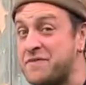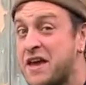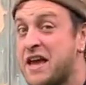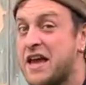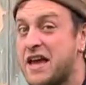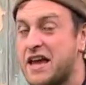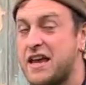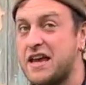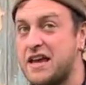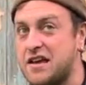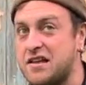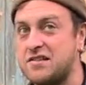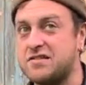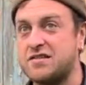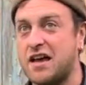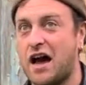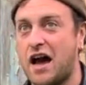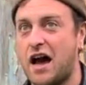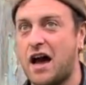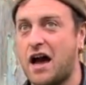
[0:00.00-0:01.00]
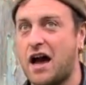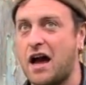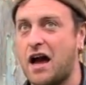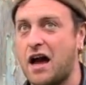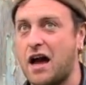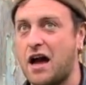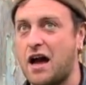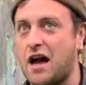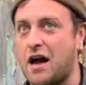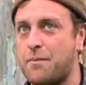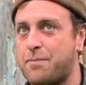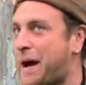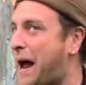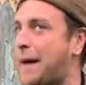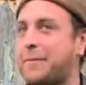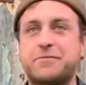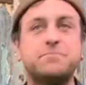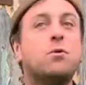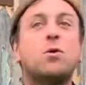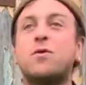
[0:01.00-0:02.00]
is
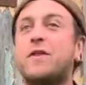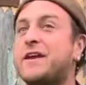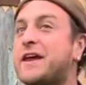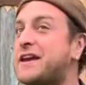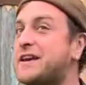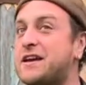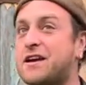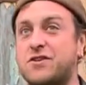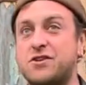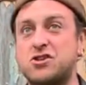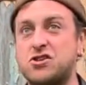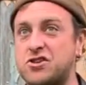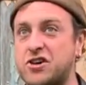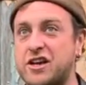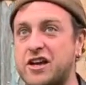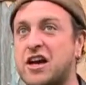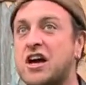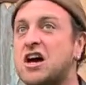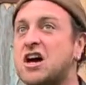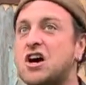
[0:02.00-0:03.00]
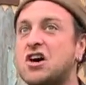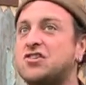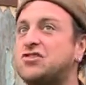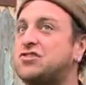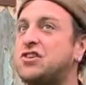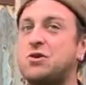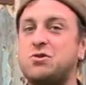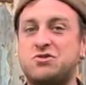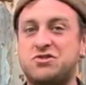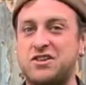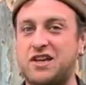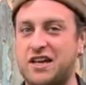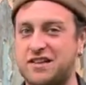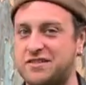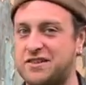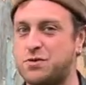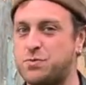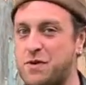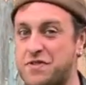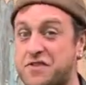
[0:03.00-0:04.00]
perhaps more than any other tree
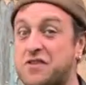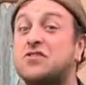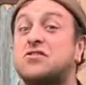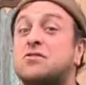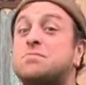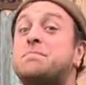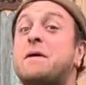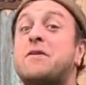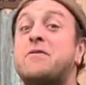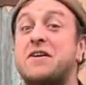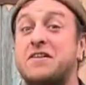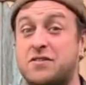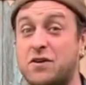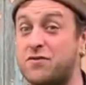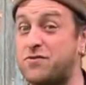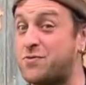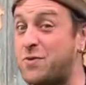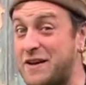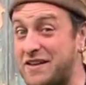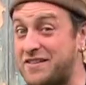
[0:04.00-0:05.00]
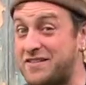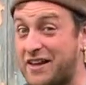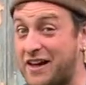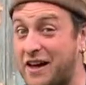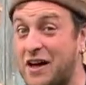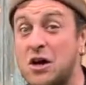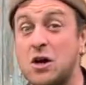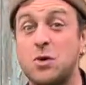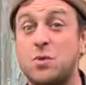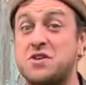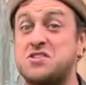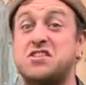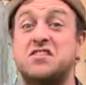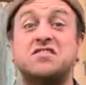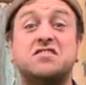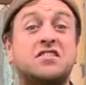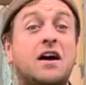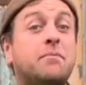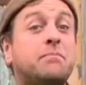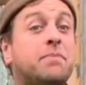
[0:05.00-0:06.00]
associated with the spirit of winter, which in
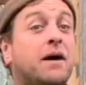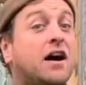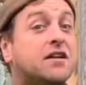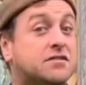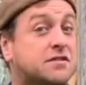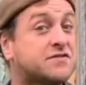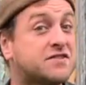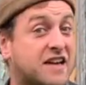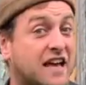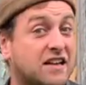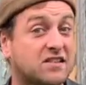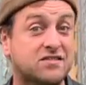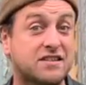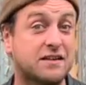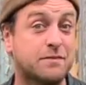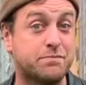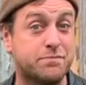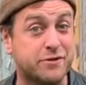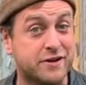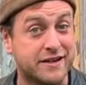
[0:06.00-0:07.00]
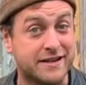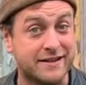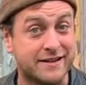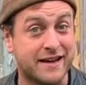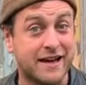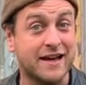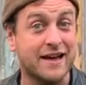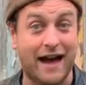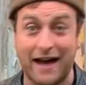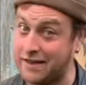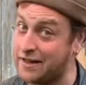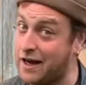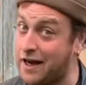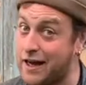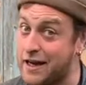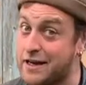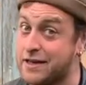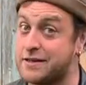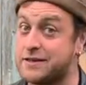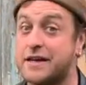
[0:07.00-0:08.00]
some parts of Celtic Britain and
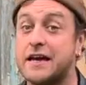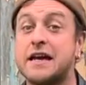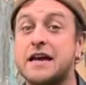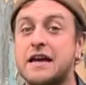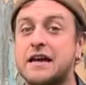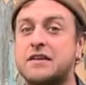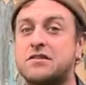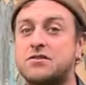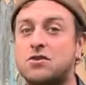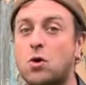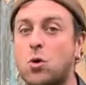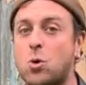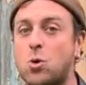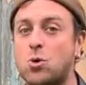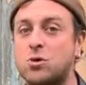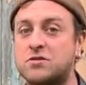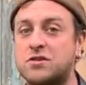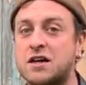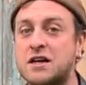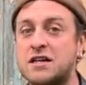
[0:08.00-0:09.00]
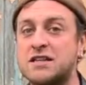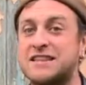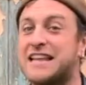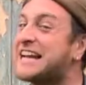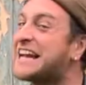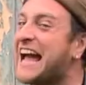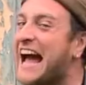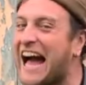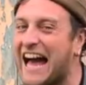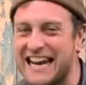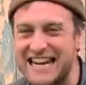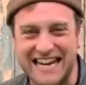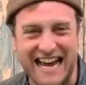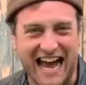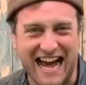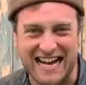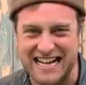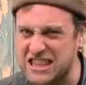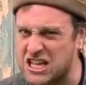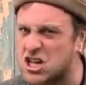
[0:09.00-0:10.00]
Ireland is called the
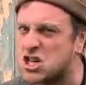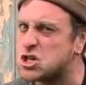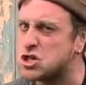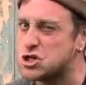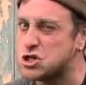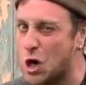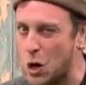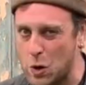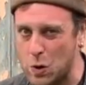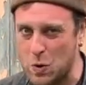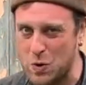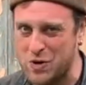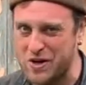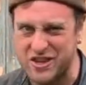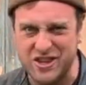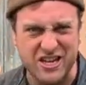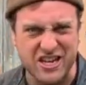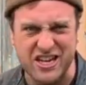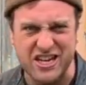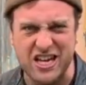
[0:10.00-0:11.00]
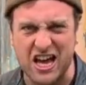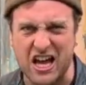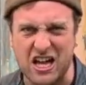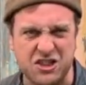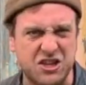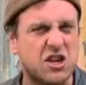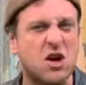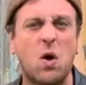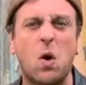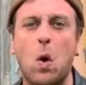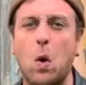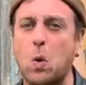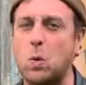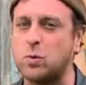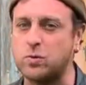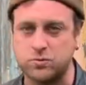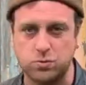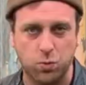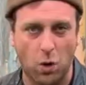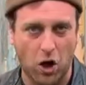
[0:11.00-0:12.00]
Cailleach, the Crone, the
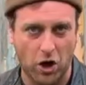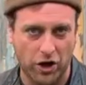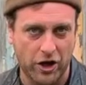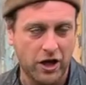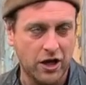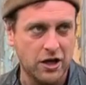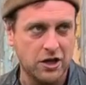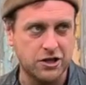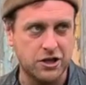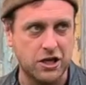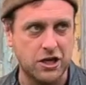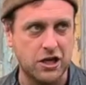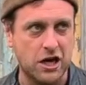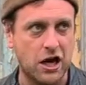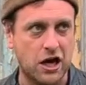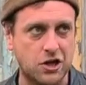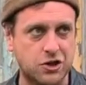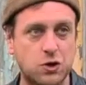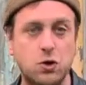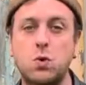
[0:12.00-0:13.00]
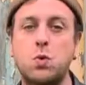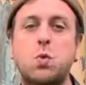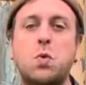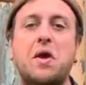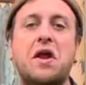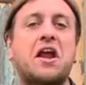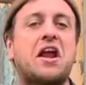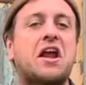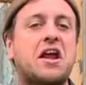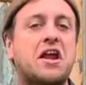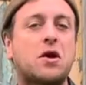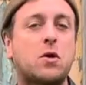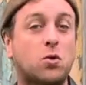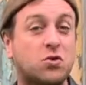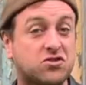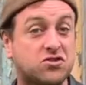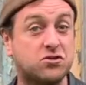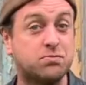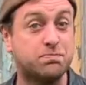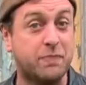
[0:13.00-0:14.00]
old one, the queen or
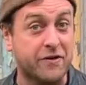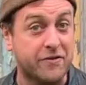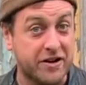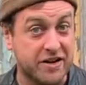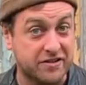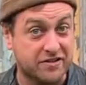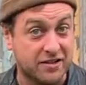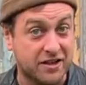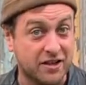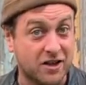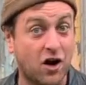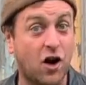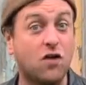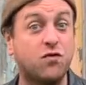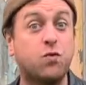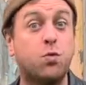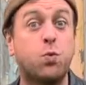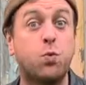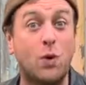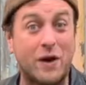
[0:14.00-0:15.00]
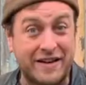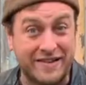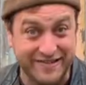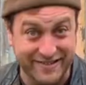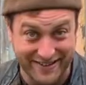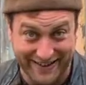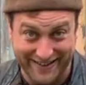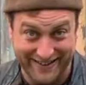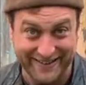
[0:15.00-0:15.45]
spirit of winter.